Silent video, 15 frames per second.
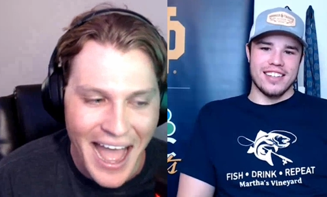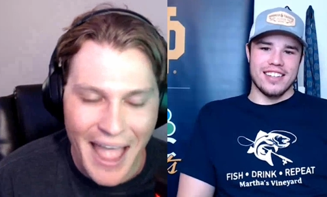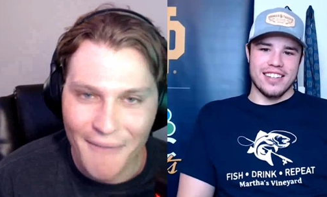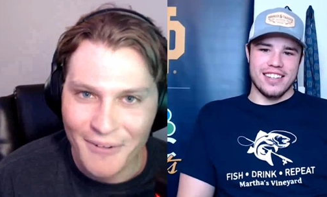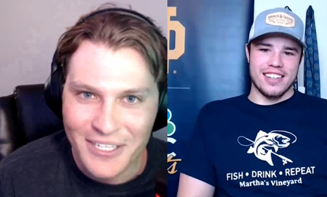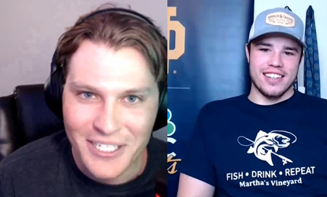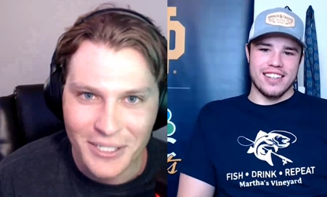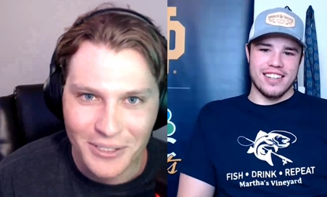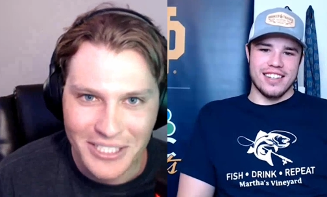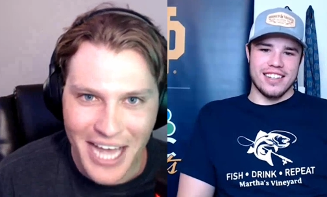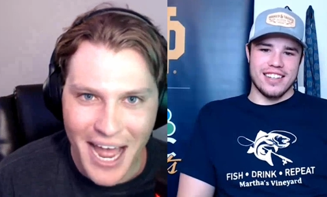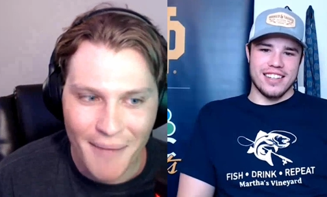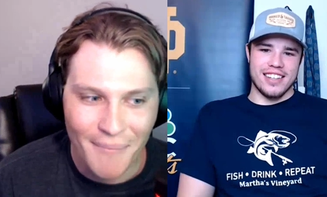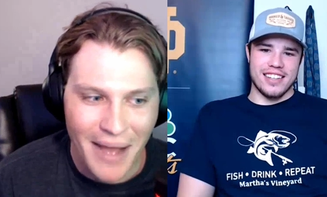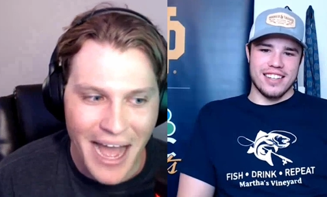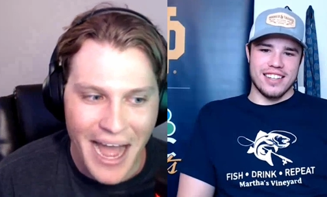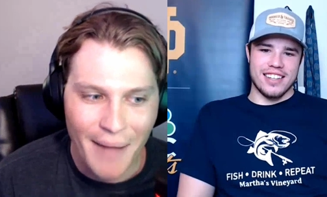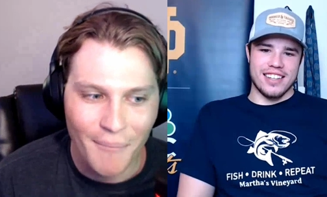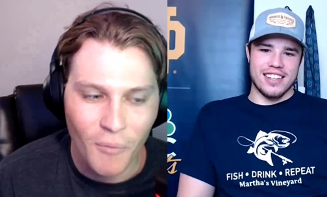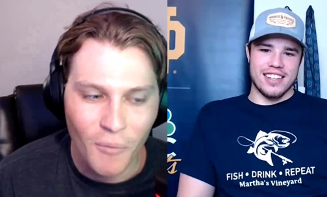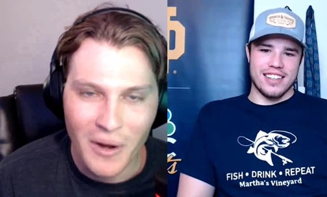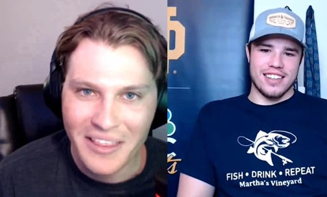Speaker 1: I, every single time
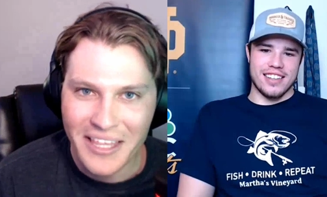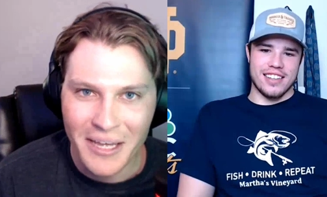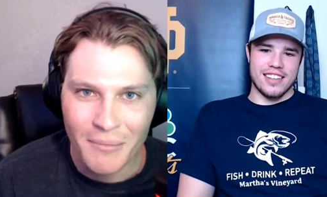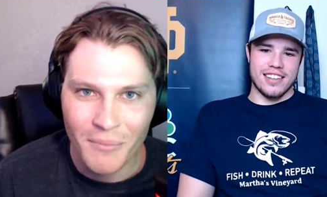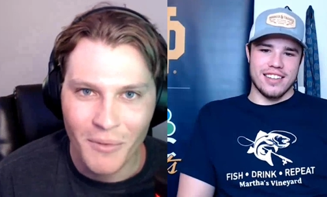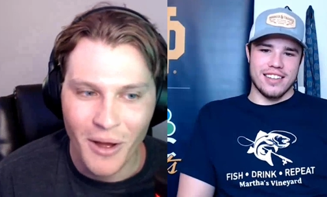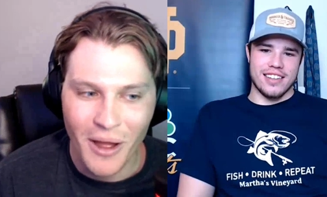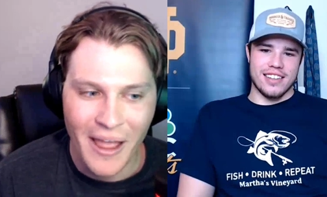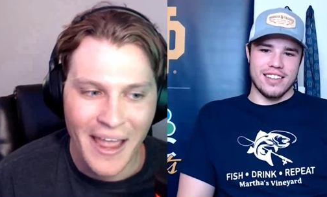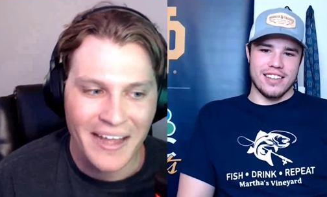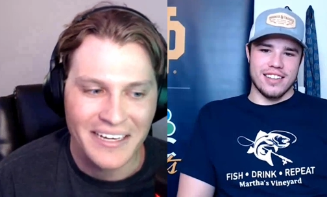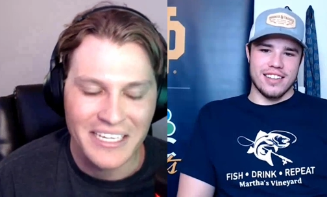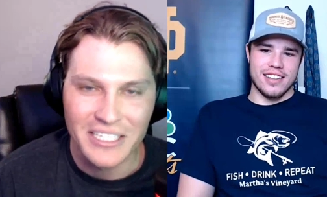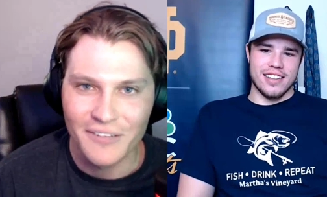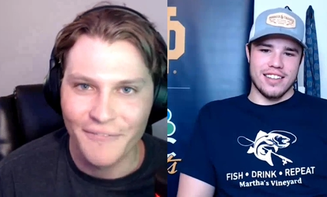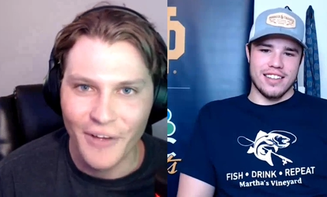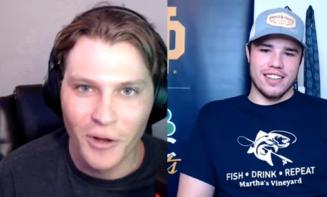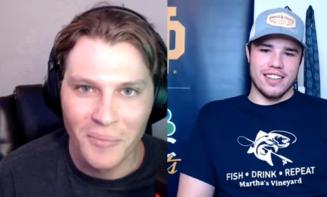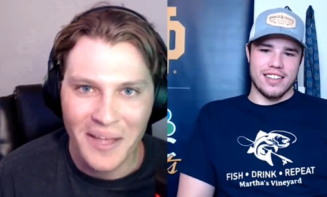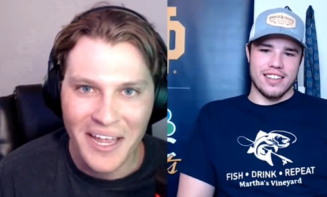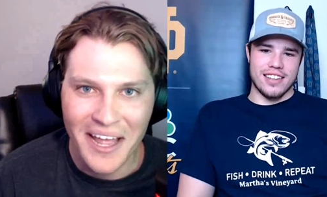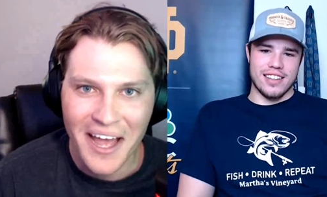I'm with him and he's
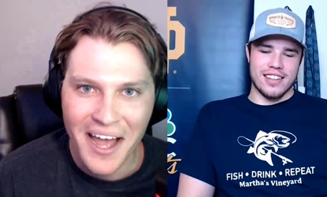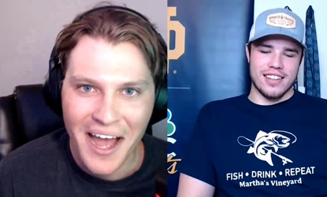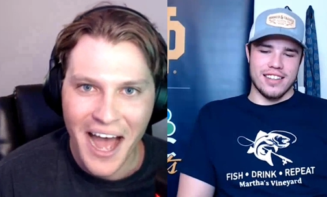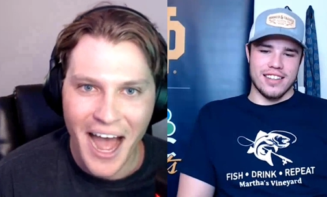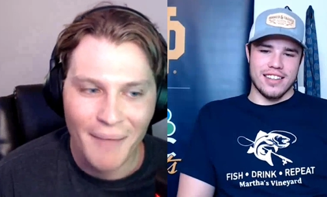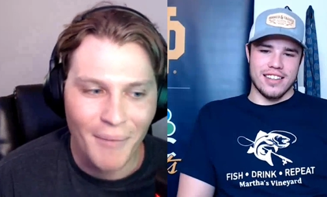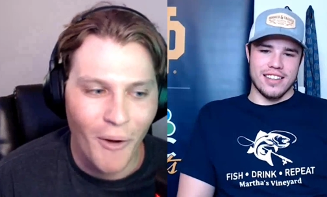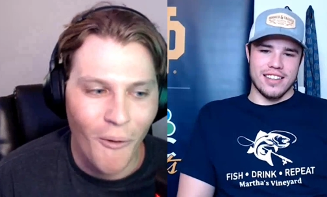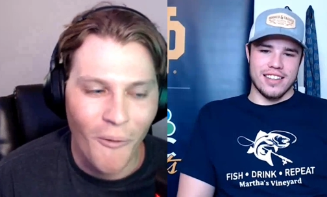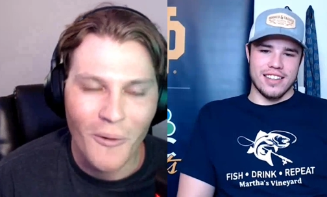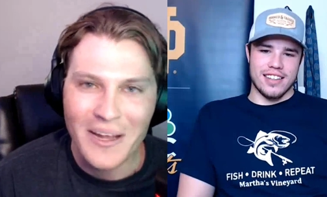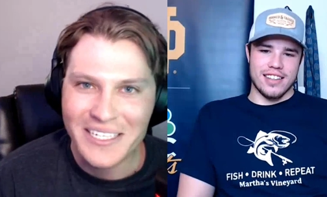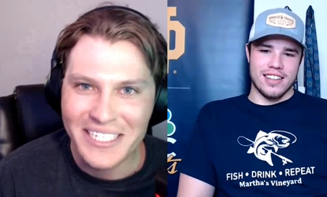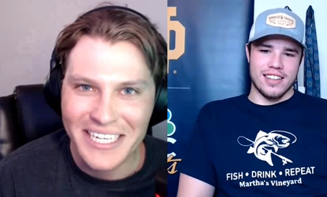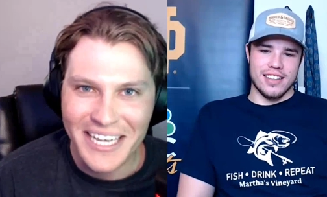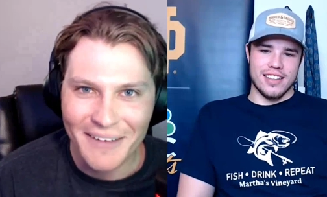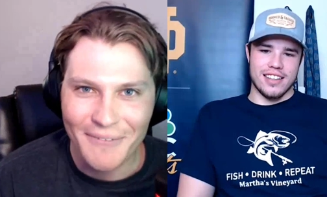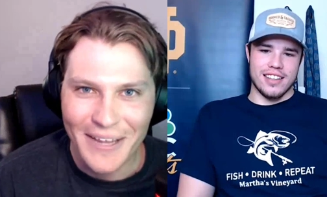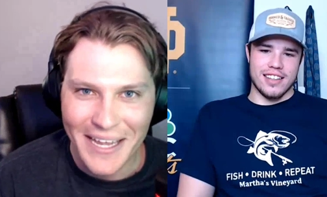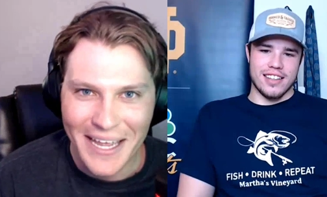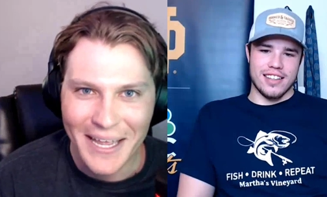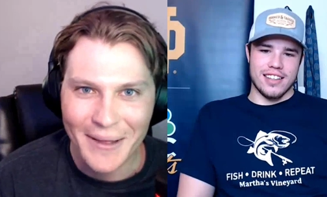filming, I'm always
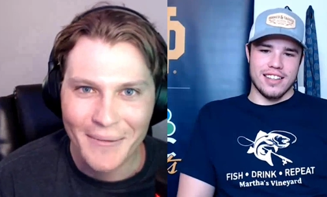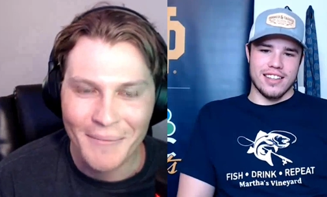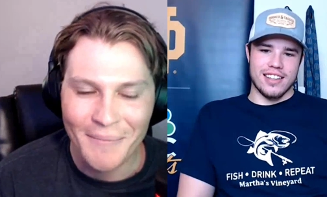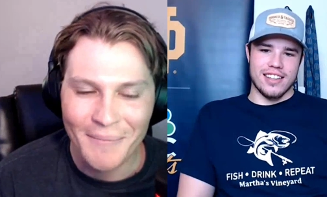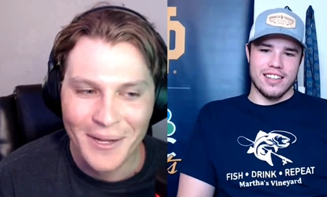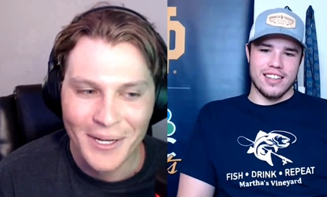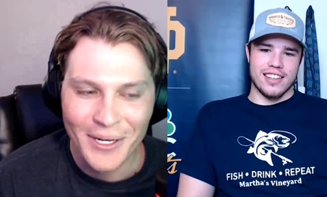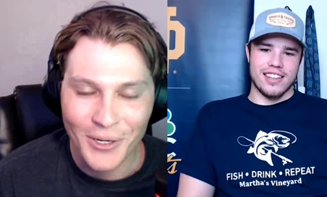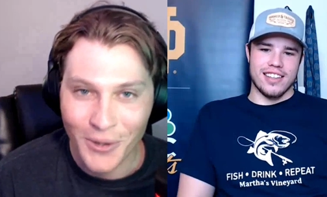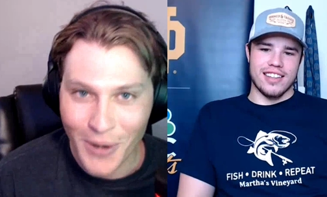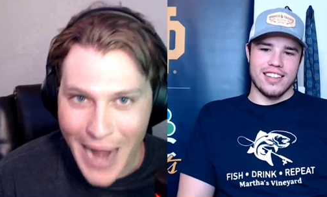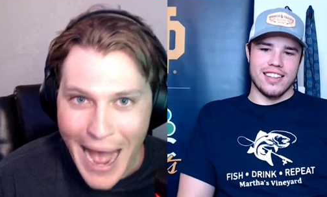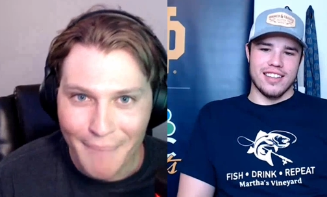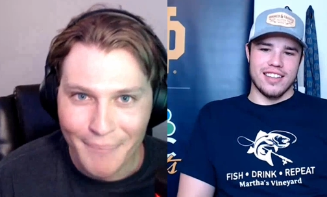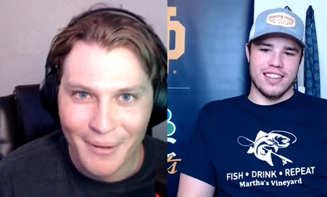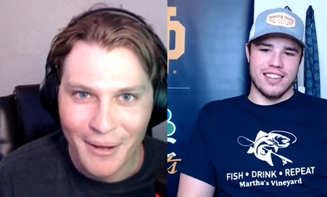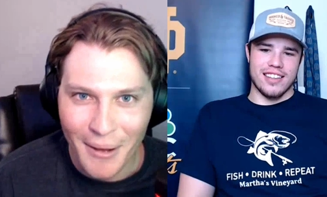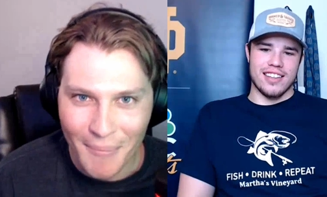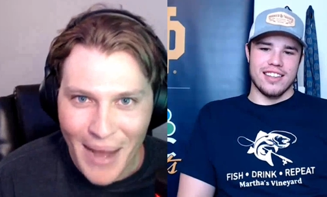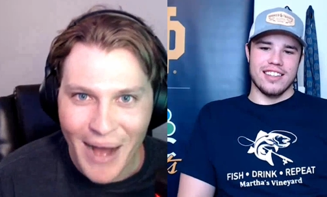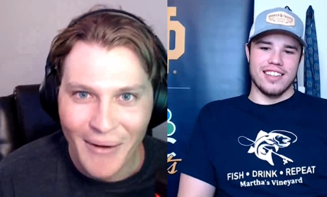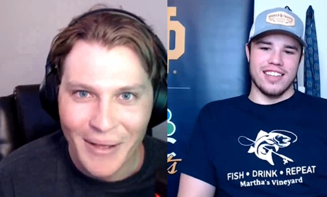giving him crap
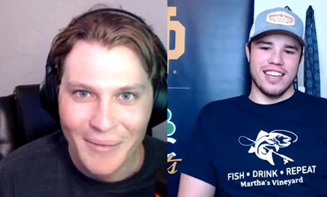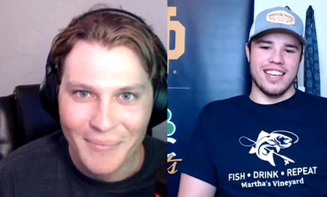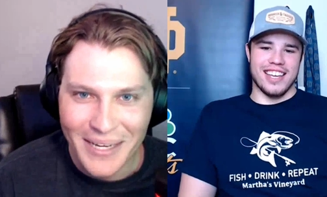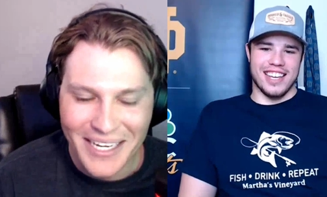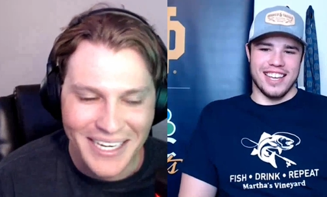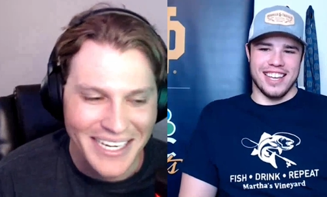about it